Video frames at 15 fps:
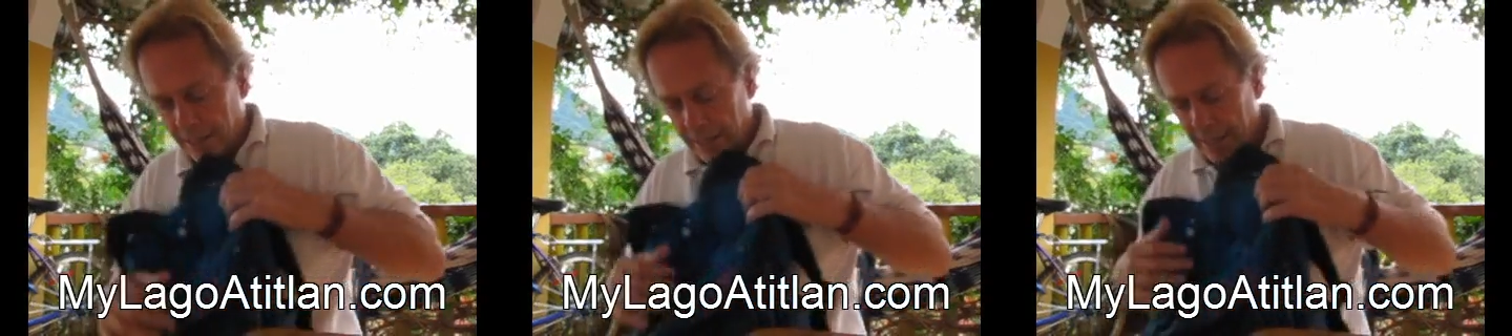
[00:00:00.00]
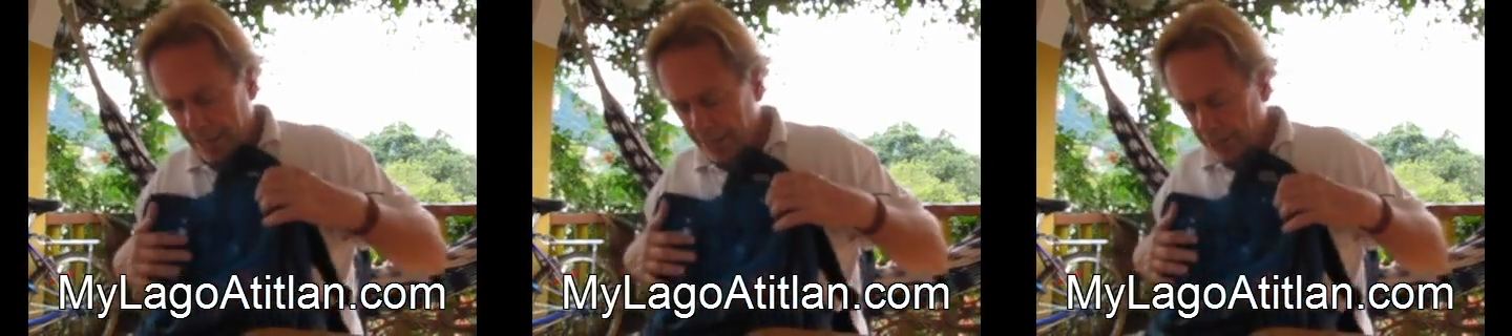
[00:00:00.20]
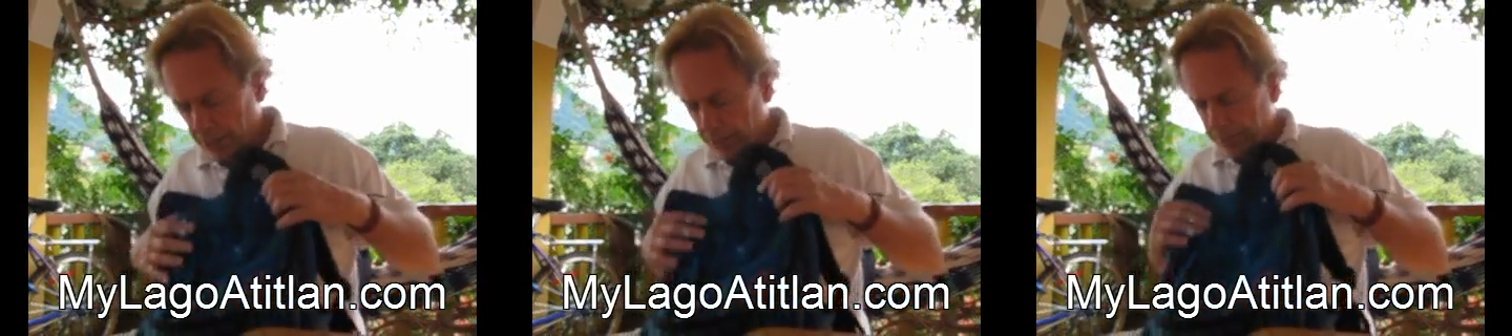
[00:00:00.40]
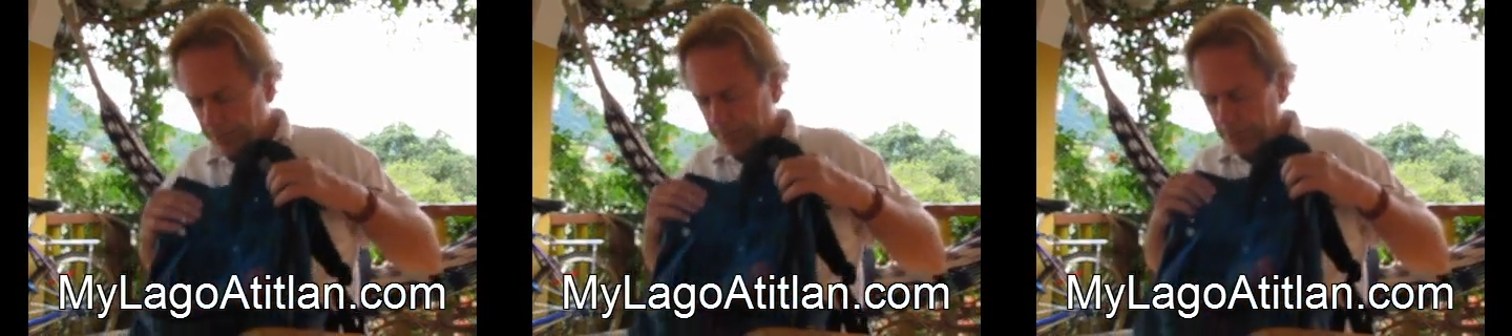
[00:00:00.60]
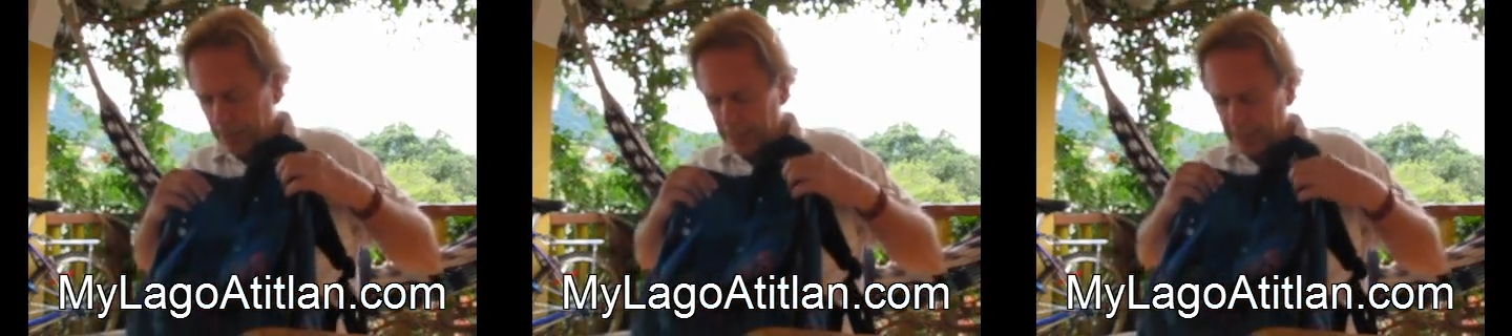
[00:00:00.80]
I don't know.
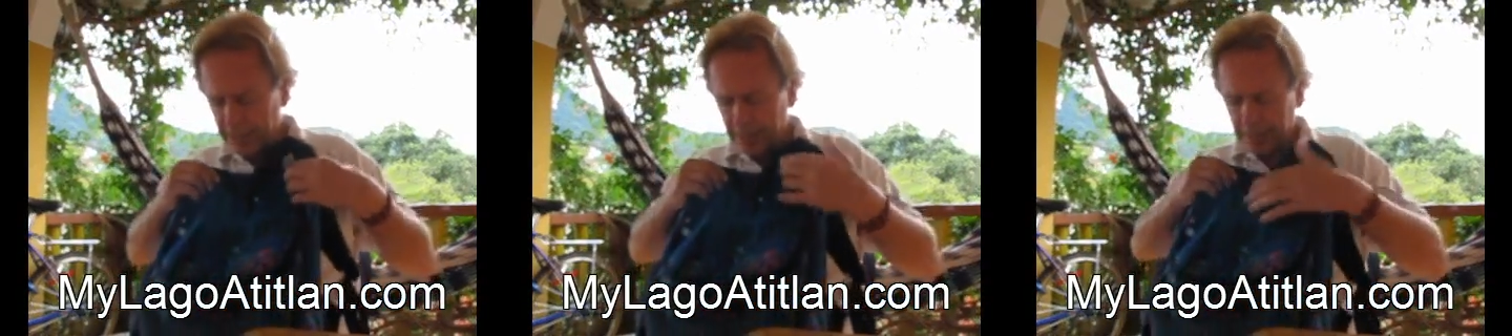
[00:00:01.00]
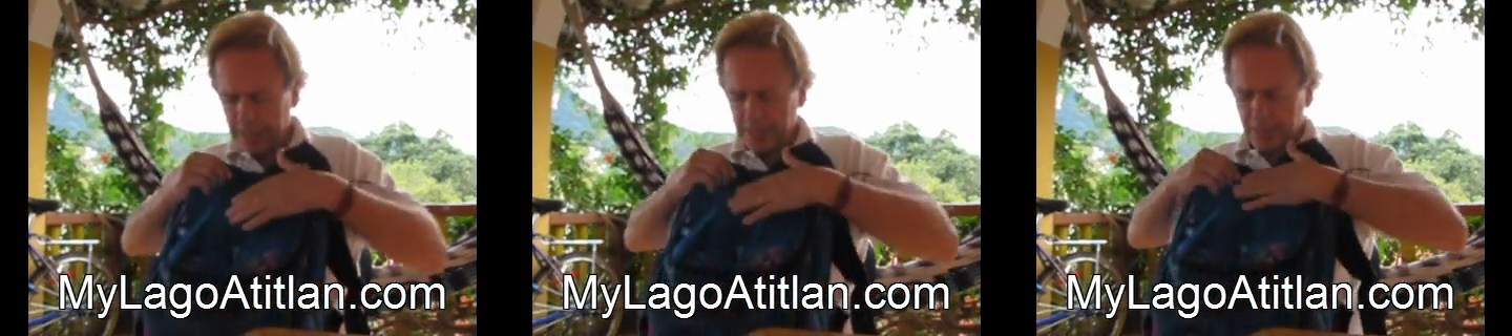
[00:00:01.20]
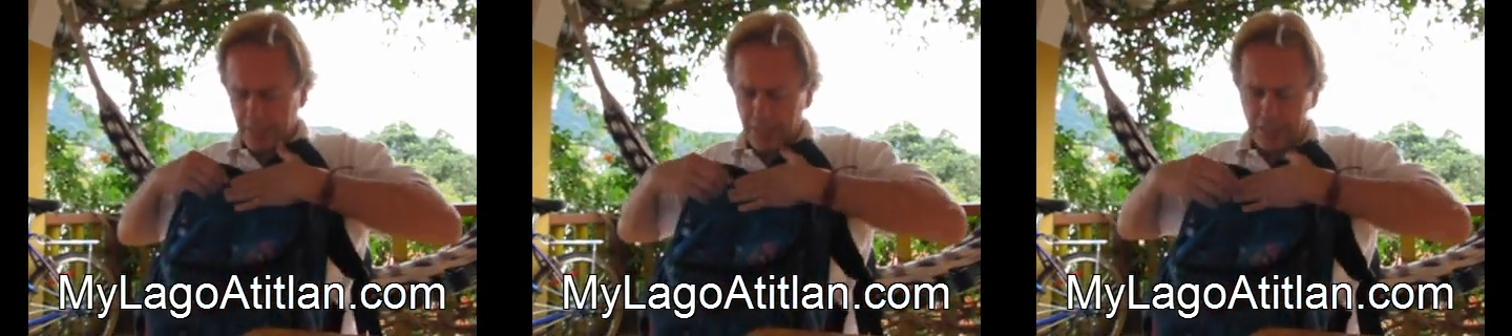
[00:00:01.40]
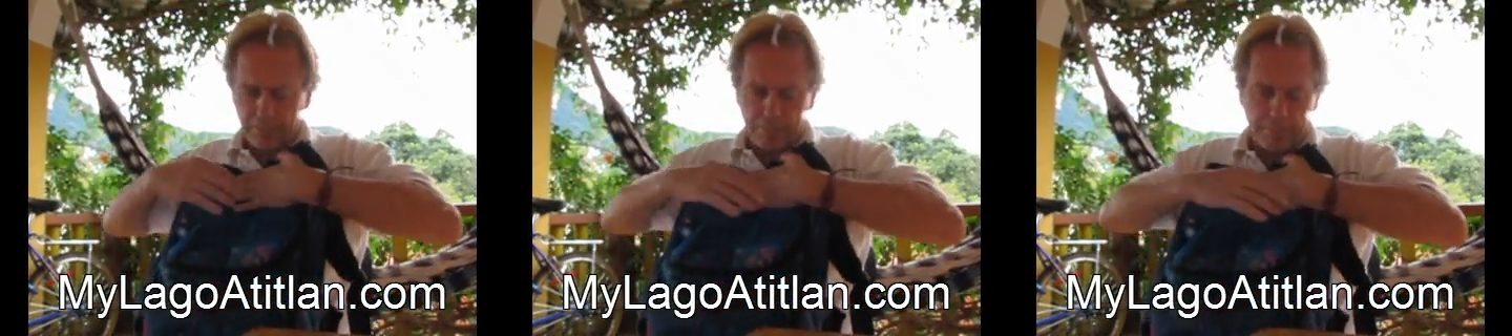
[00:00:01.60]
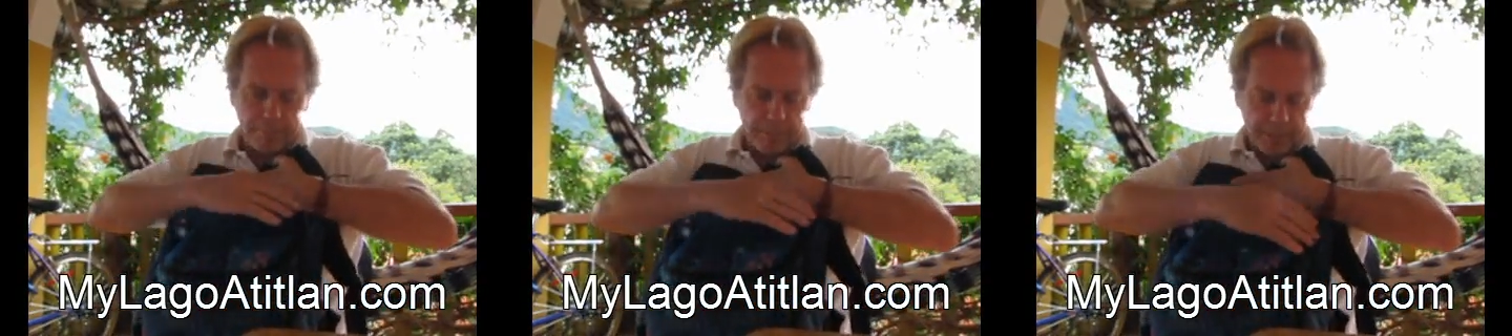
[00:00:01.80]
I, I think a,
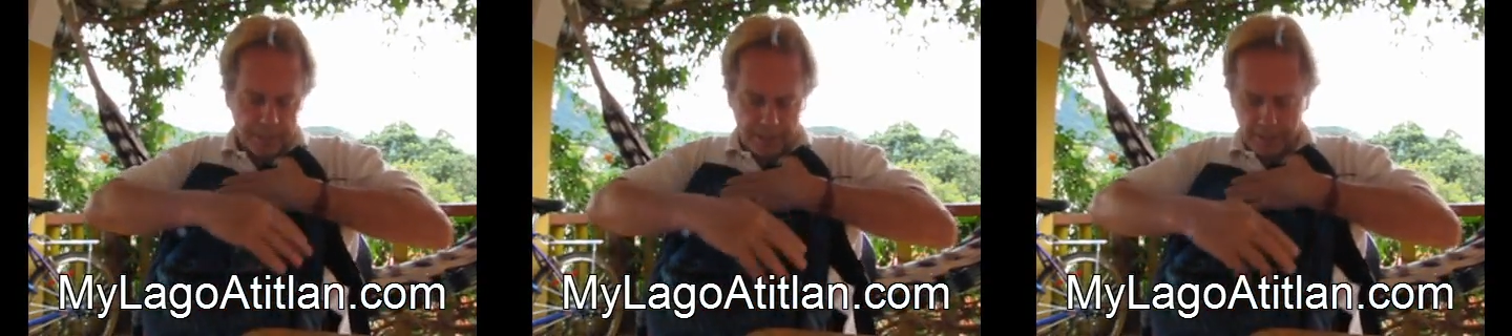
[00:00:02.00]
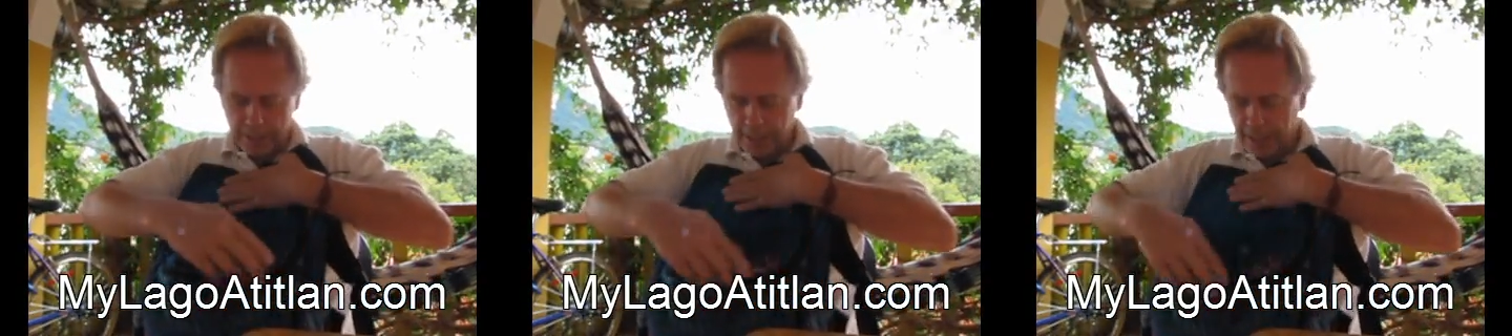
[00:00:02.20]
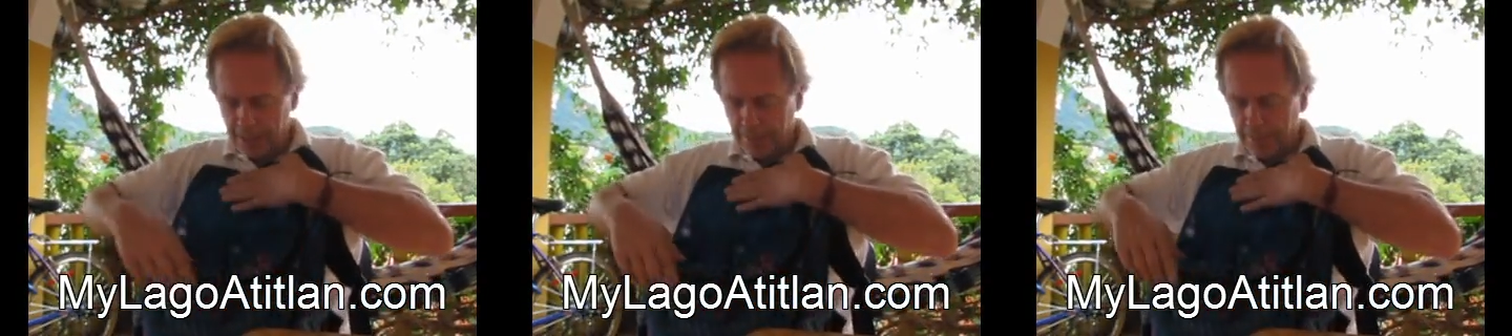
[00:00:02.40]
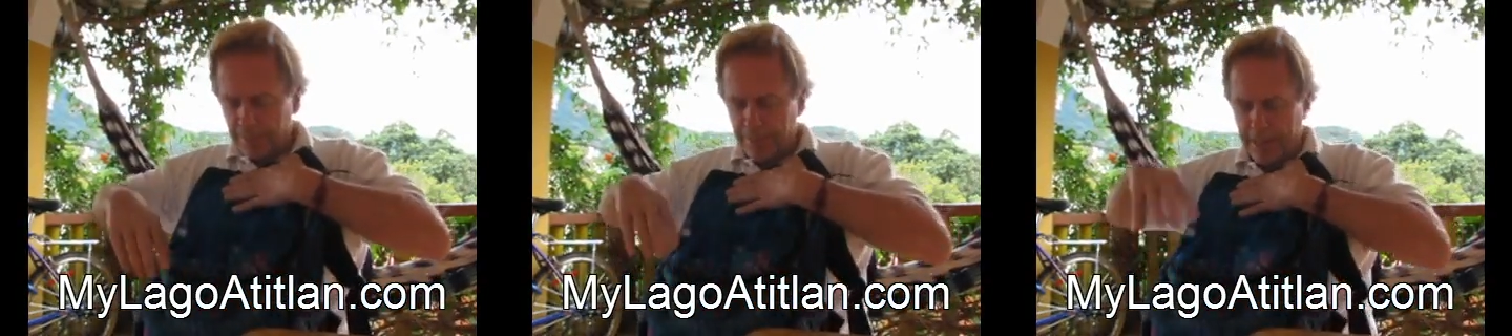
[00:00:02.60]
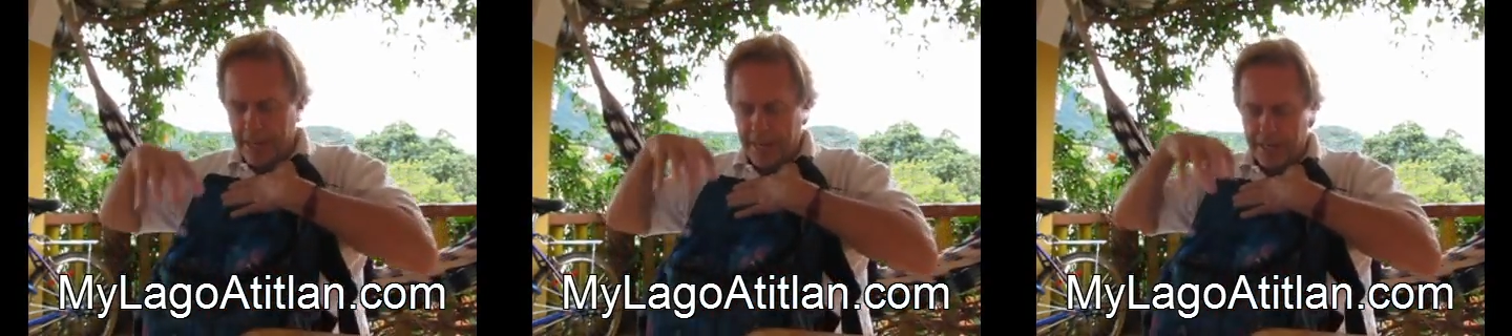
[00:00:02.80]
a camera
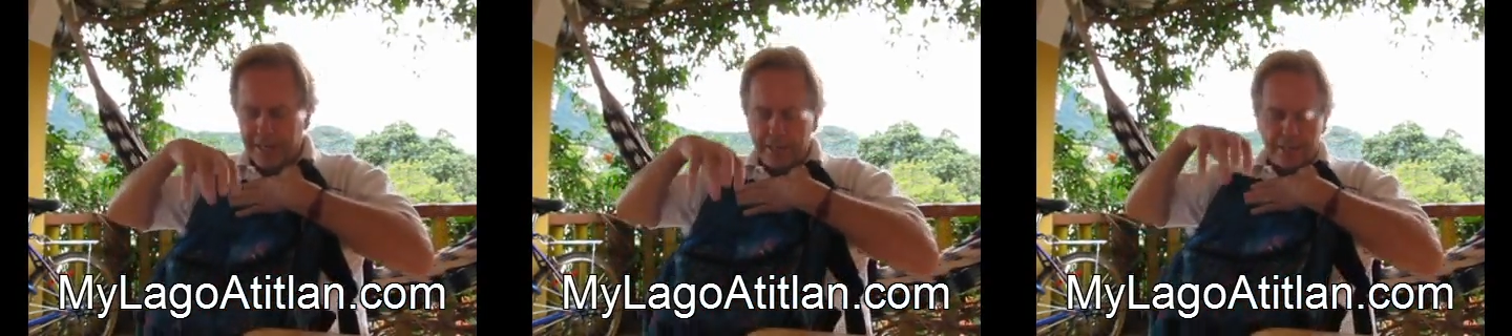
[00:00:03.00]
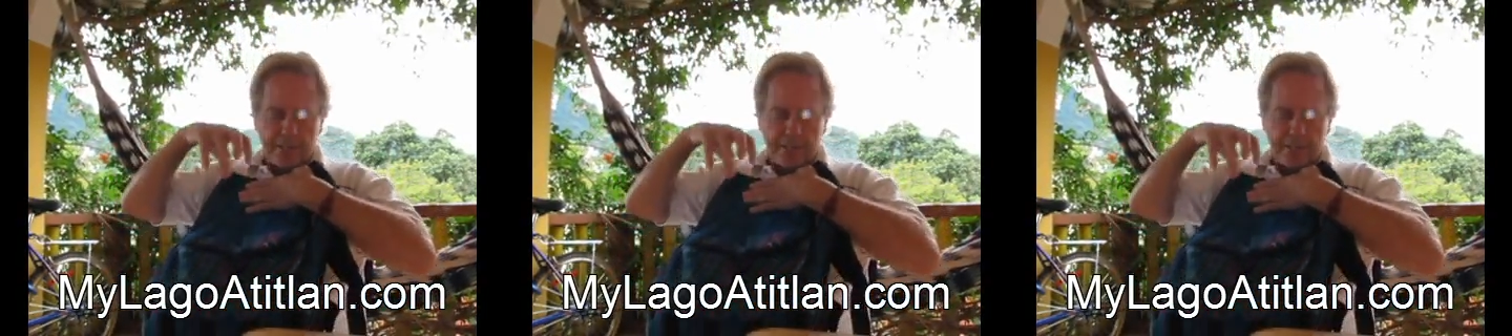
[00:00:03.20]
bag.